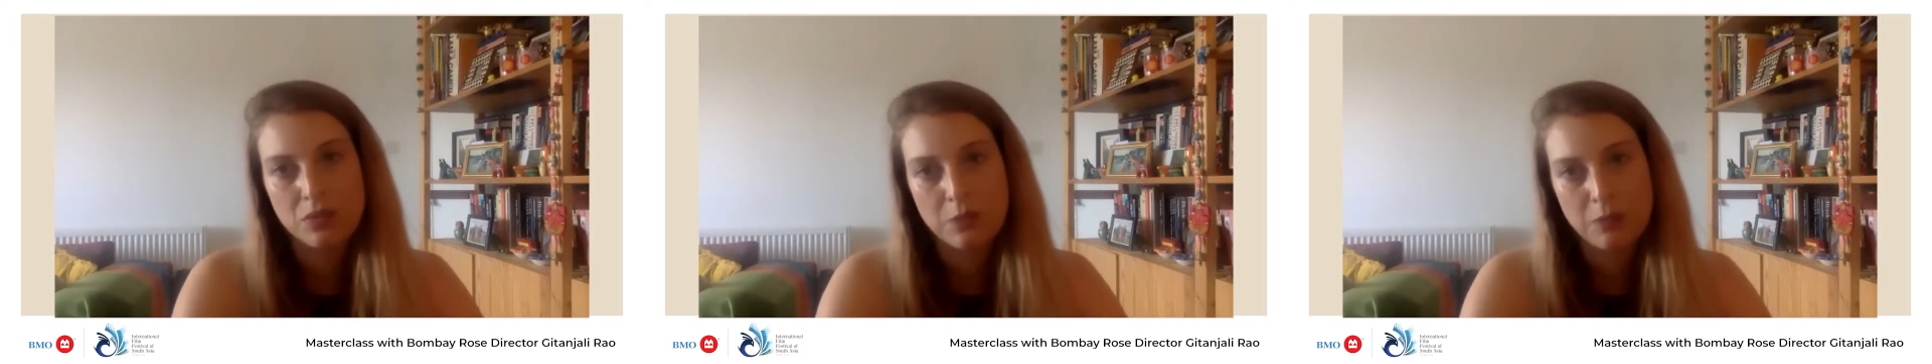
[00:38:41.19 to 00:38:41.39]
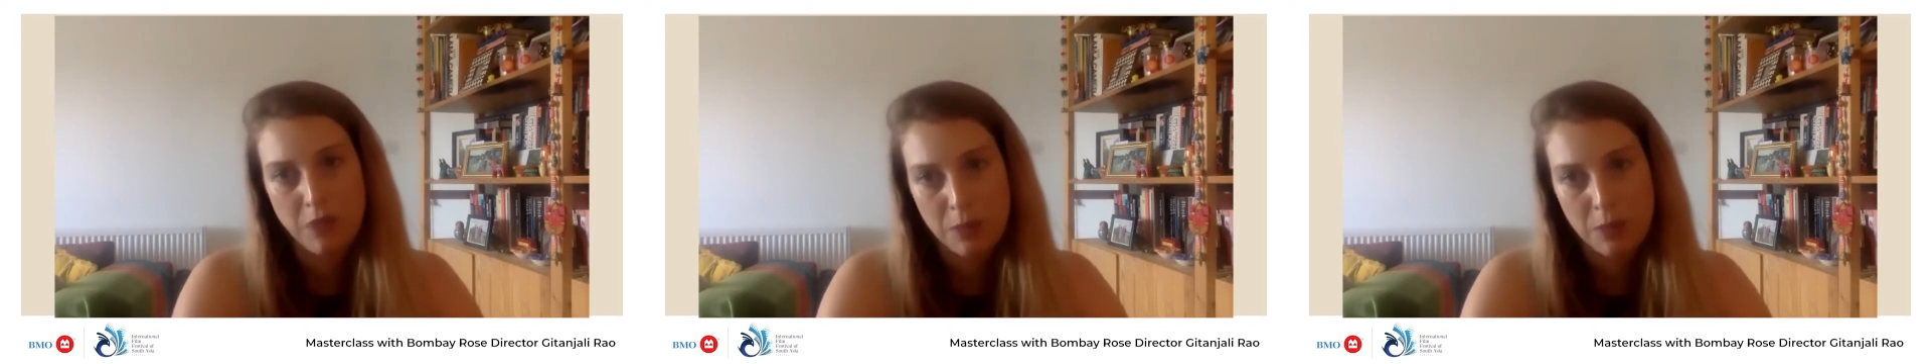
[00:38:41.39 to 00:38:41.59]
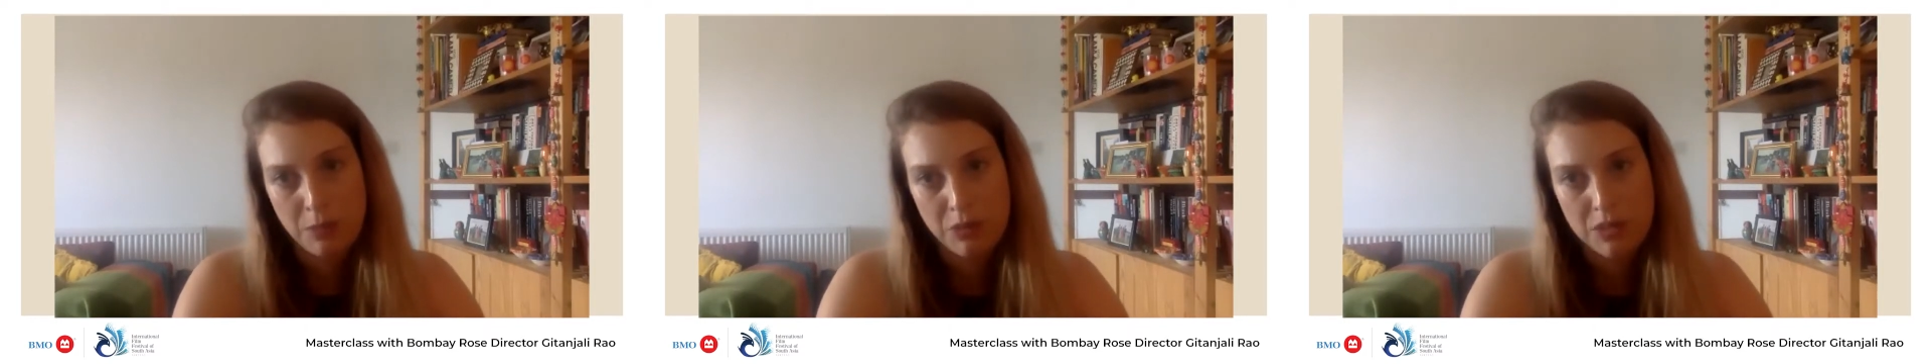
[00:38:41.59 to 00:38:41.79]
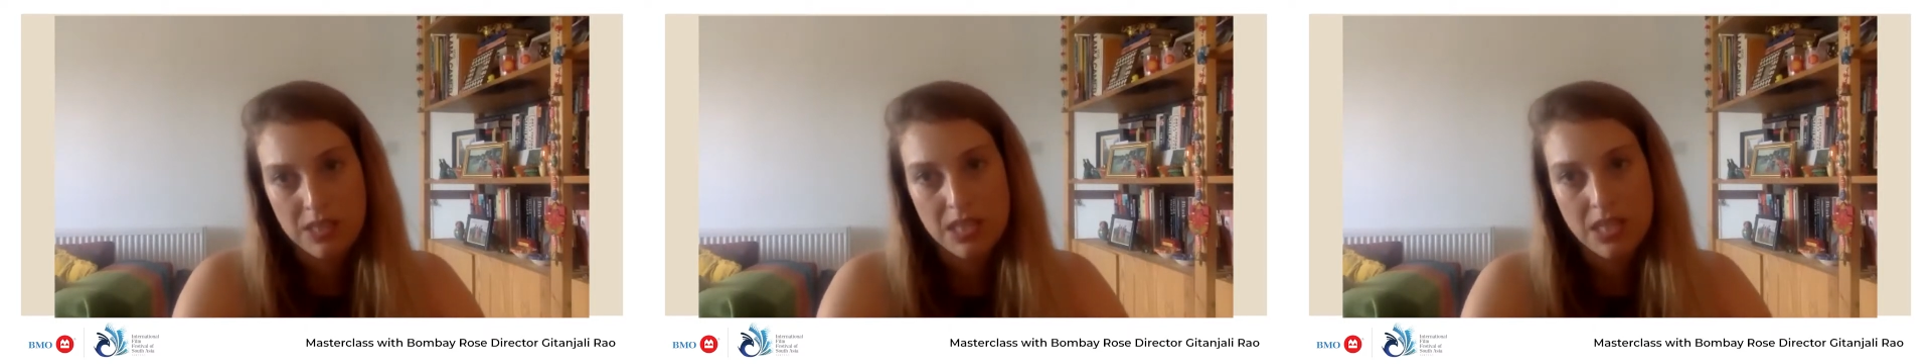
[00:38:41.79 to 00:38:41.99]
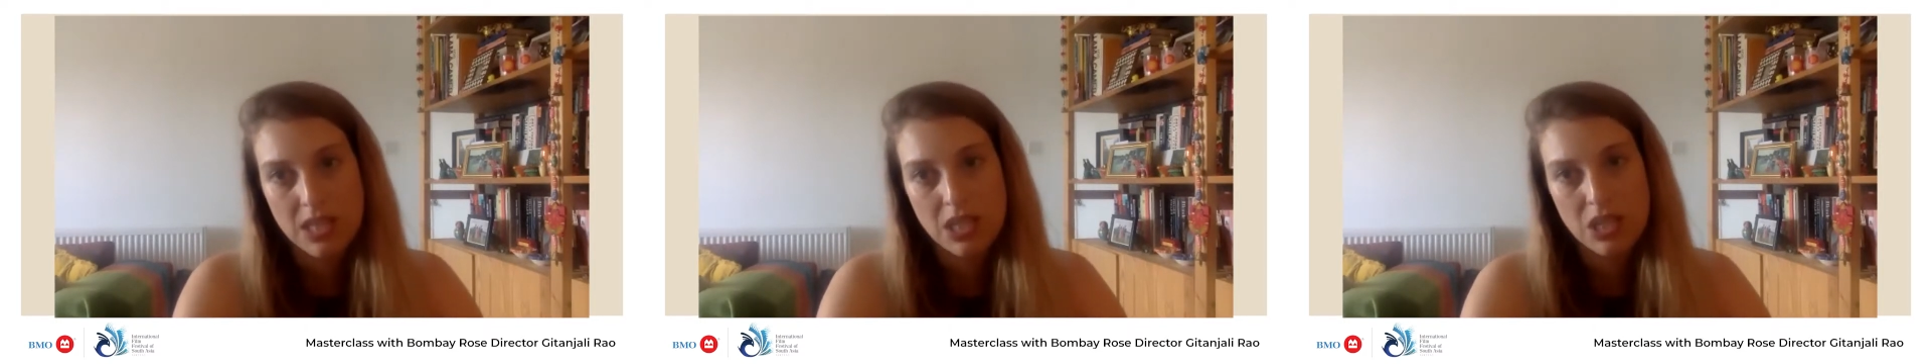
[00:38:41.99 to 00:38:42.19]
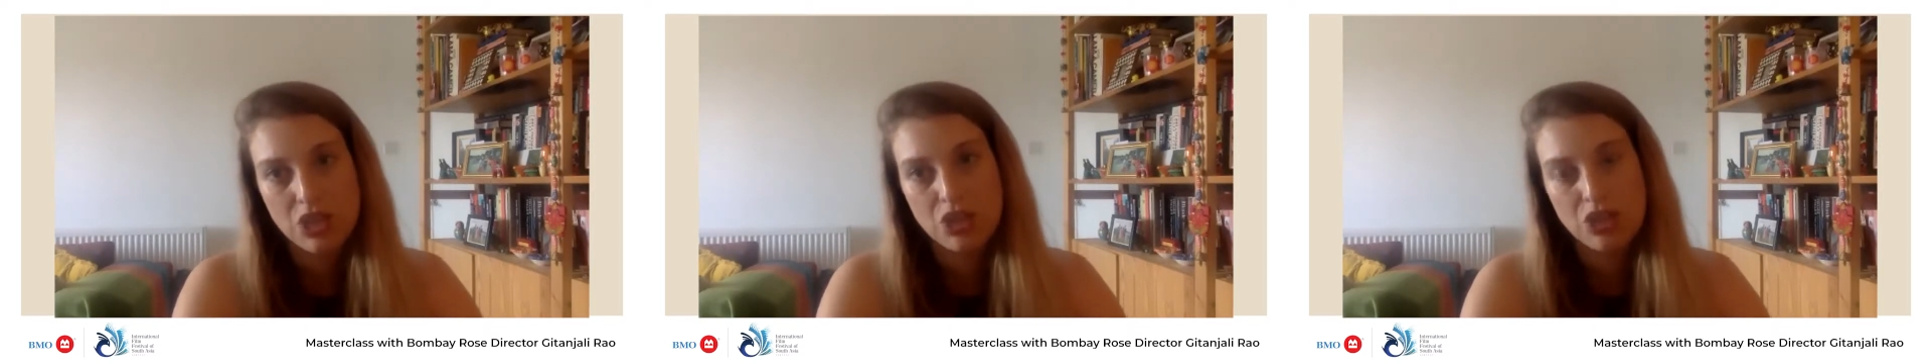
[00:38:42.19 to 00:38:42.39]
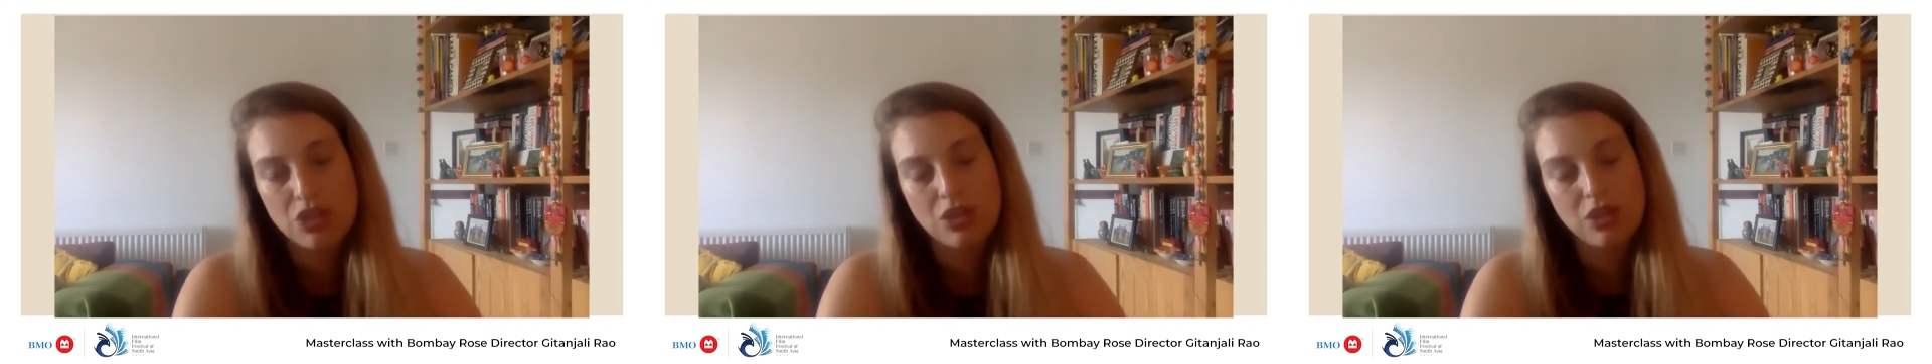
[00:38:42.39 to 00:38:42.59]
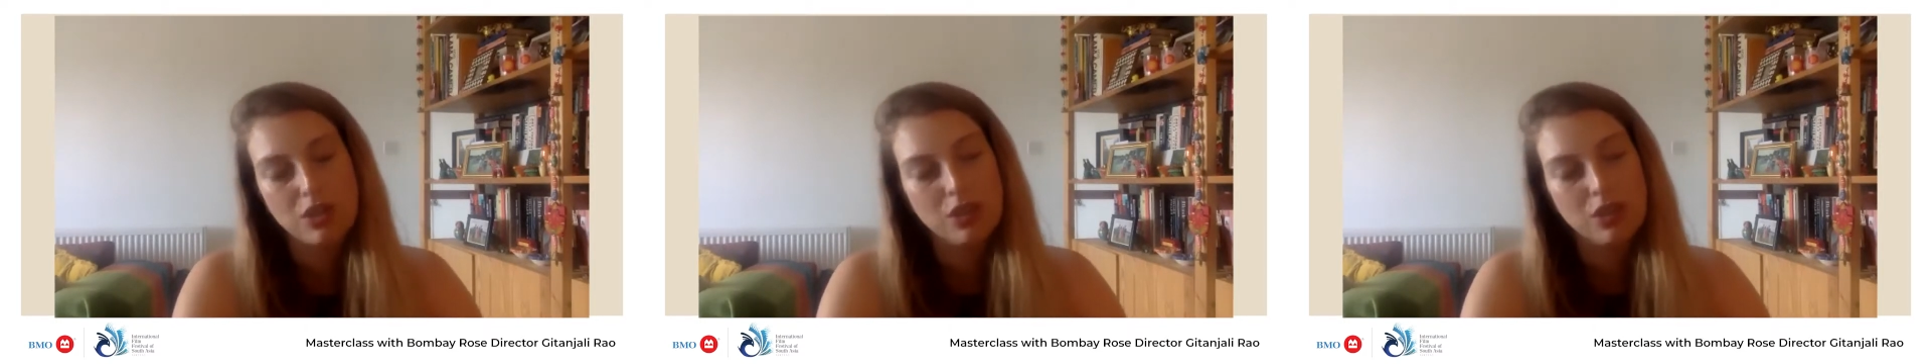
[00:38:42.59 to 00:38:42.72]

of very prestige